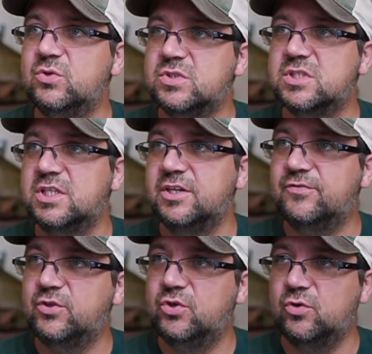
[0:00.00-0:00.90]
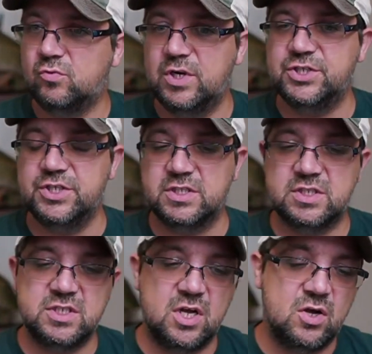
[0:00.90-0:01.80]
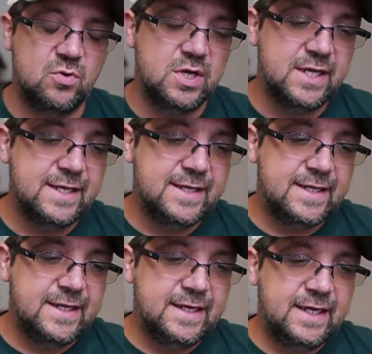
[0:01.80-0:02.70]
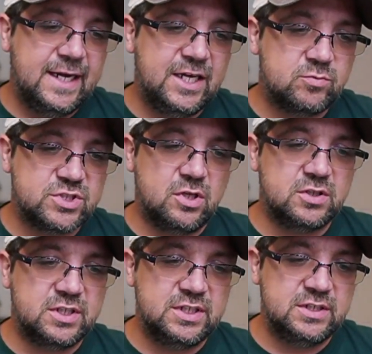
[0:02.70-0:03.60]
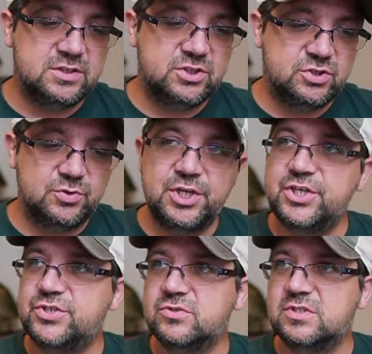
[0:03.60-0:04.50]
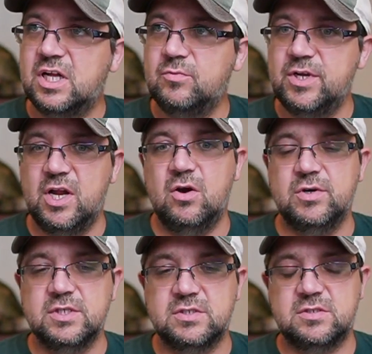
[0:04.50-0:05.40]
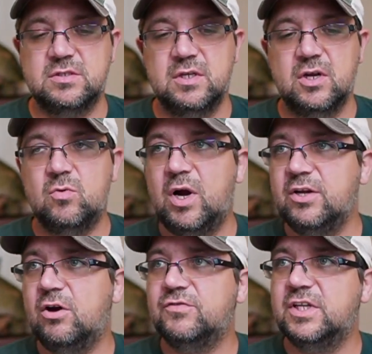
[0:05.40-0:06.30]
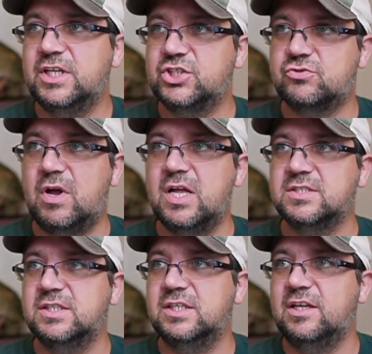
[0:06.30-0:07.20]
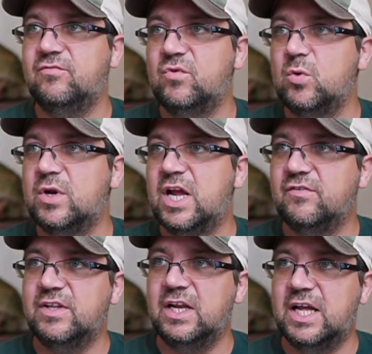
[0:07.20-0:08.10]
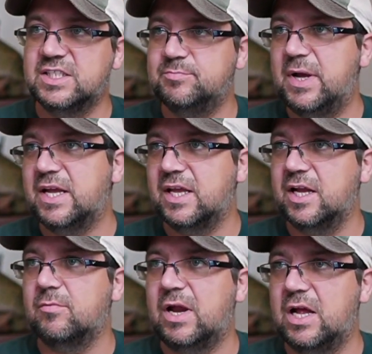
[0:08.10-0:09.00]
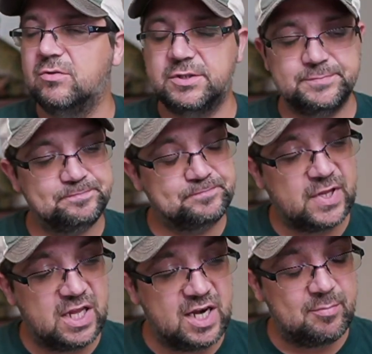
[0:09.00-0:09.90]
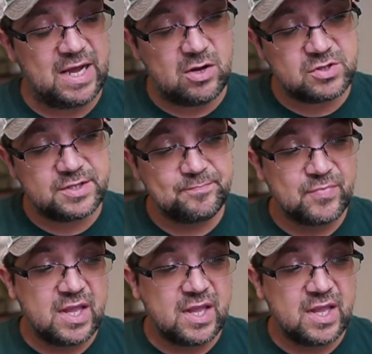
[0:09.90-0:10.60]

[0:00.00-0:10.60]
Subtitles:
too stiff, too rigid. So it resulted in two issues that we noticed. Quite often in transit, if we would have the leads banging around and about,